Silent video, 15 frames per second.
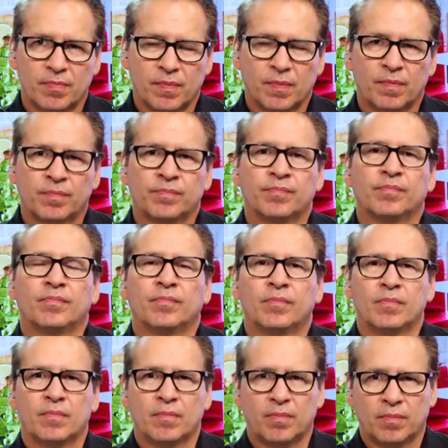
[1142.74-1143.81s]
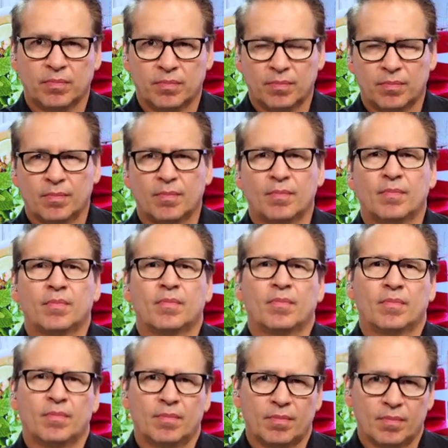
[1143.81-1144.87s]

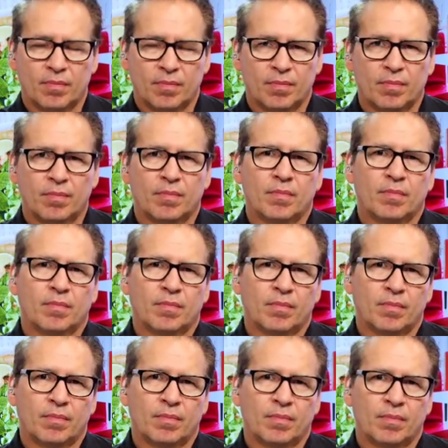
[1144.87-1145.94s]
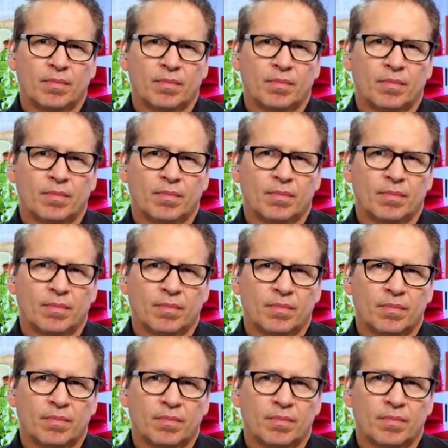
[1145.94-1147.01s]

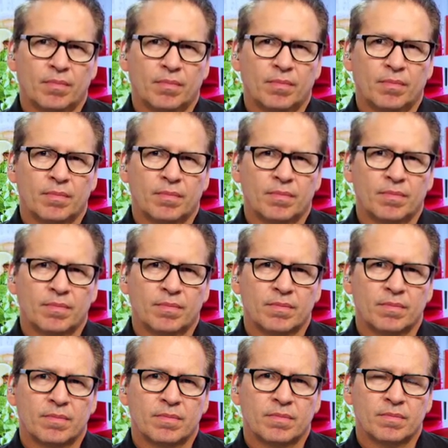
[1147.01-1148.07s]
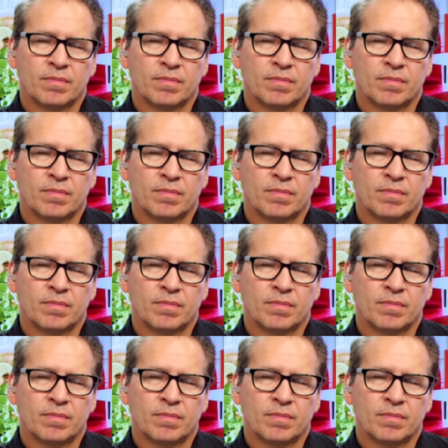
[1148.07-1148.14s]
(not speaking)